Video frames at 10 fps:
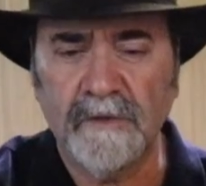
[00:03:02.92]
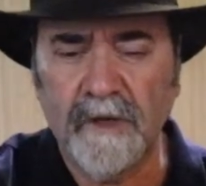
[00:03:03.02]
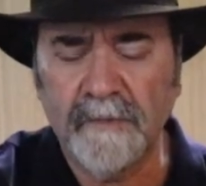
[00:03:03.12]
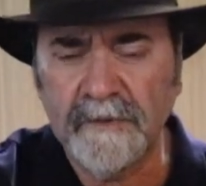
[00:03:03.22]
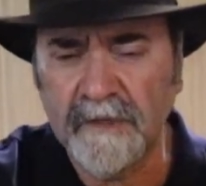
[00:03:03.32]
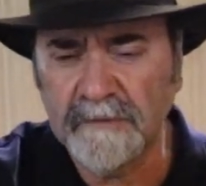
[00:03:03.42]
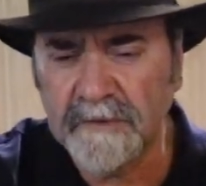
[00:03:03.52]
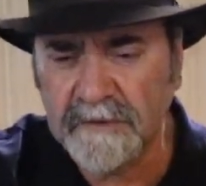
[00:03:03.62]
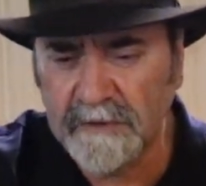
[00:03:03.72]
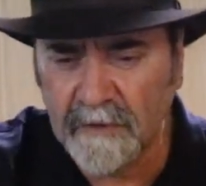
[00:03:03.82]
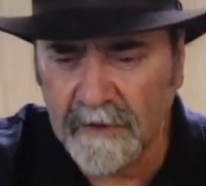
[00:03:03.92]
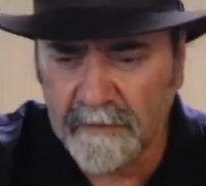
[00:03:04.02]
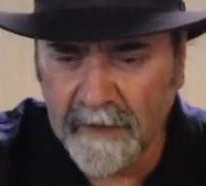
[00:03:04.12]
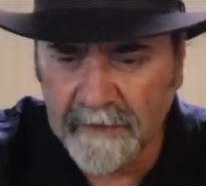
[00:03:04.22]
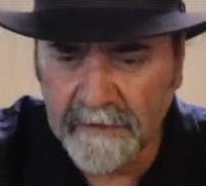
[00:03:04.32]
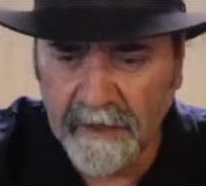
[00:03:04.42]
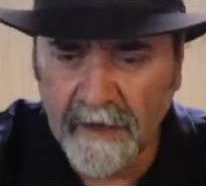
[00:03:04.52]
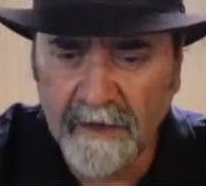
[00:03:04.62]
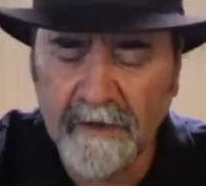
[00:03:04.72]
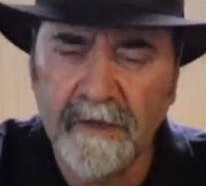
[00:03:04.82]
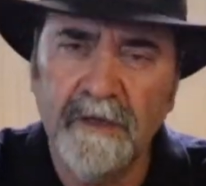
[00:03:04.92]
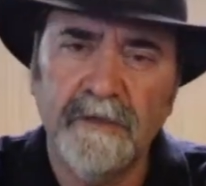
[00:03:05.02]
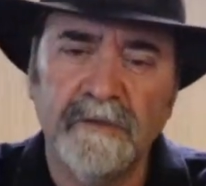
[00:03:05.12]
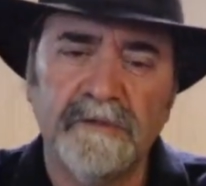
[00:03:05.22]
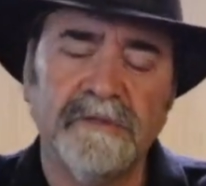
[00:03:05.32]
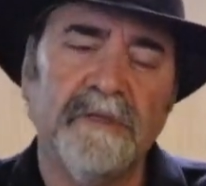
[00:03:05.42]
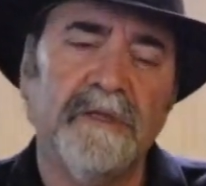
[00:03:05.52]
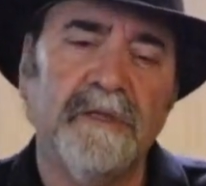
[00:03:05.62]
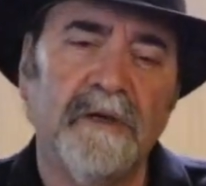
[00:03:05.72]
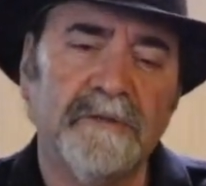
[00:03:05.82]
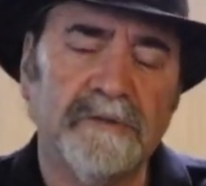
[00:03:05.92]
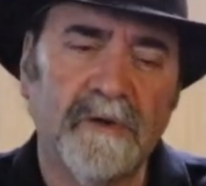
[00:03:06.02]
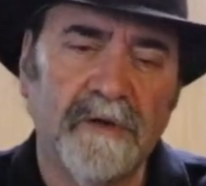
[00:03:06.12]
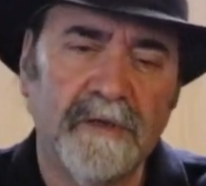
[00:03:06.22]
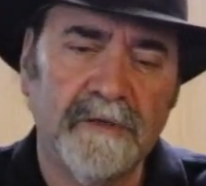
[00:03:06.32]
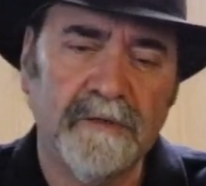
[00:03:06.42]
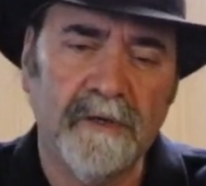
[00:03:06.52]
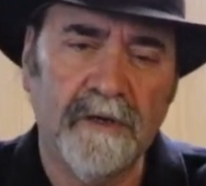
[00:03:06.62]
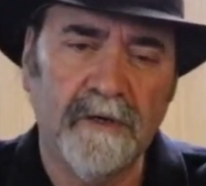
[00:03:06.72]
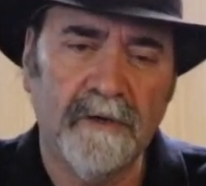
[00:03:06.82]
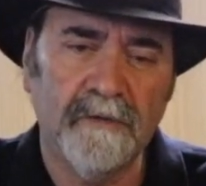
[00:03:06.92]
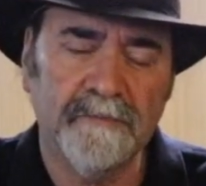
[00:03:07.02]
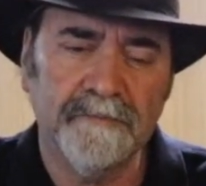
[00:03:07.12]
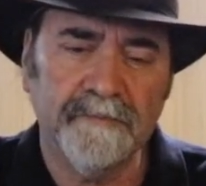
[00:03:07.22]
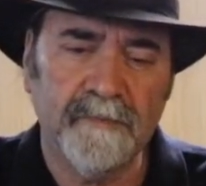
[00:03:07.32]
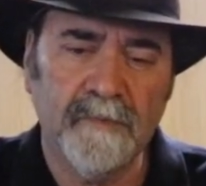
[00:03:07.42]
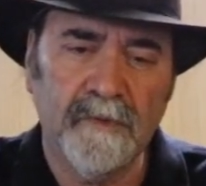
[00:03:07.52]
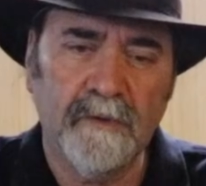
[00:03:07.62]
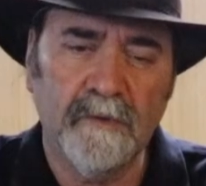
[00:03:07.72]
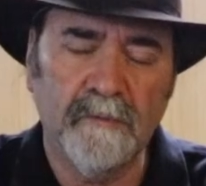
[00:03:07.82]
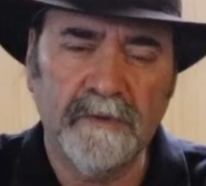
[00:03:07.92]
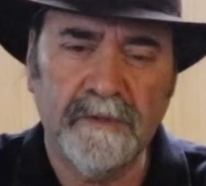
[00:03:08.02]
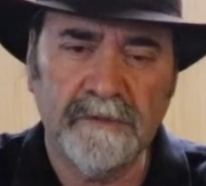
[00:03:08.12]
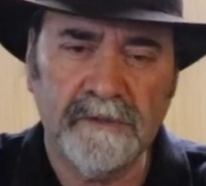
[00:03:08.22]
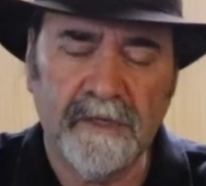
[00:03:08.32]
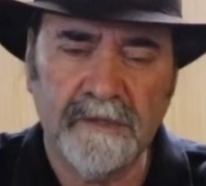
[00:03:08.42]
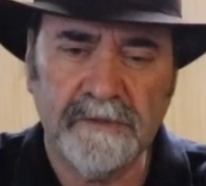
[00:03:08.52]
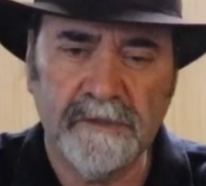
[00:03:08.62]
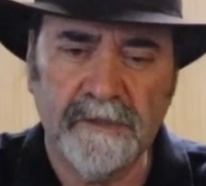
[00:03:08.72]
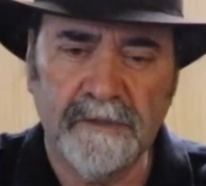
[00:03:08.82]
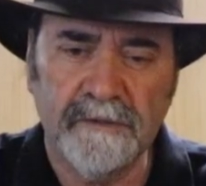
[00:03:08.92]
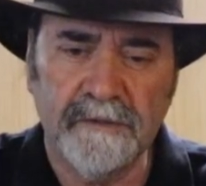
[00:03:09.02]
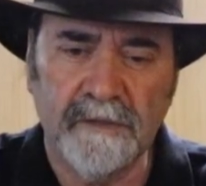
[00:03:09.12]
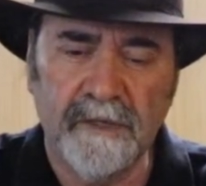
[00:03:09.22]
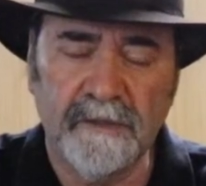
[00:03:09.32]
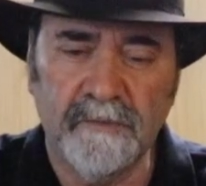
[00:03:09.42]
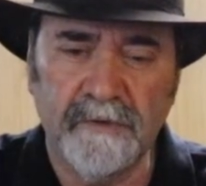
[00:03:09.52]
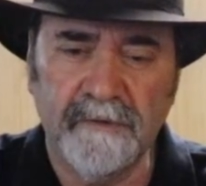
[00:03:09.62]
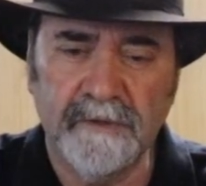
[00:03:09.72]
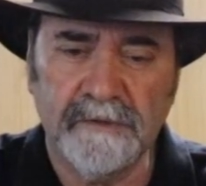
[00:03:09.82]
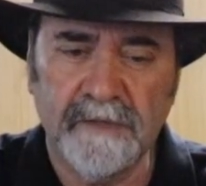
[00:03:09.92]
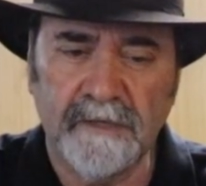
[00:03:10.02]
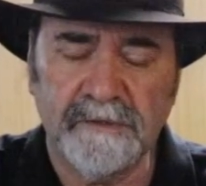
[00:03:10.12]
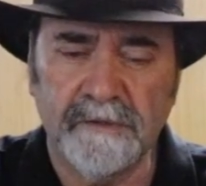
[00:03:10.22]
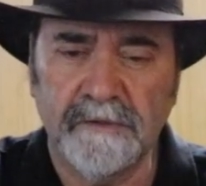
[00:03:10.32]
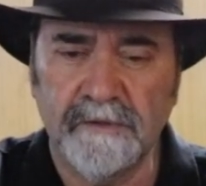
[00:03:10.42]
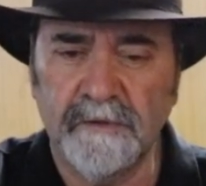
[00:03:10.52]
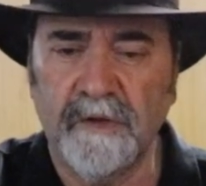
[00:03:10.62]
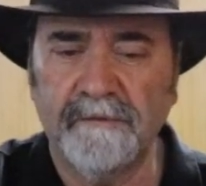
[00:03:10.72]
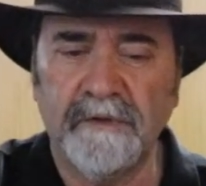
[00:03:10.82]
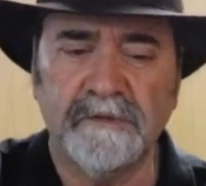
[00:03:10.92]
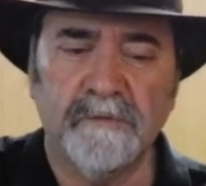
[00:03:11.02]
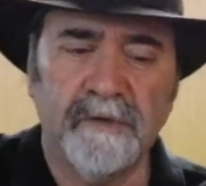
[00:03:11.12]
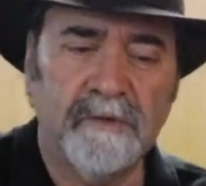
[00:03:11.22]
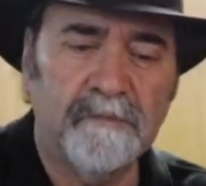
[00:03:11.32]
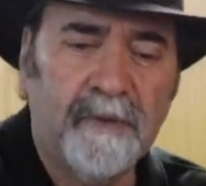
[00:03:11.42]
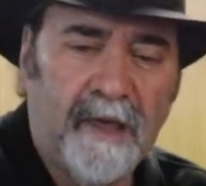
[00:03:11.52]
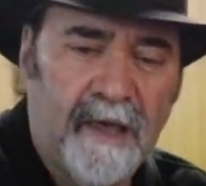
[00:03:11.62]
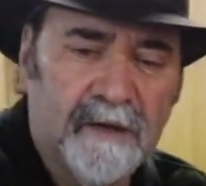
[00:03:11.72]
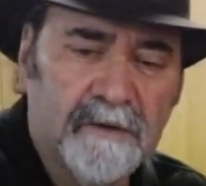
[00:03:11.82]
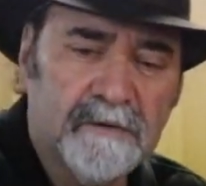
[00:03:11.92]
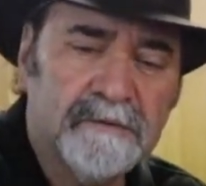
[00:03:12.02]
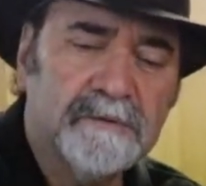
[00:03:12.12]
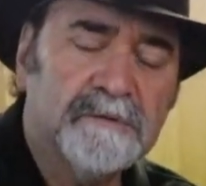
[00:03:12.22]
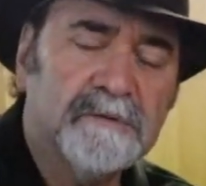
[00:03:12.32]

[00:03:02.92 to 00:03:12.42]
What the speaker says: So a couple of things we should talk about there. You'll see, starting with this lesson and the previous lesson, you have these rhythm patterns.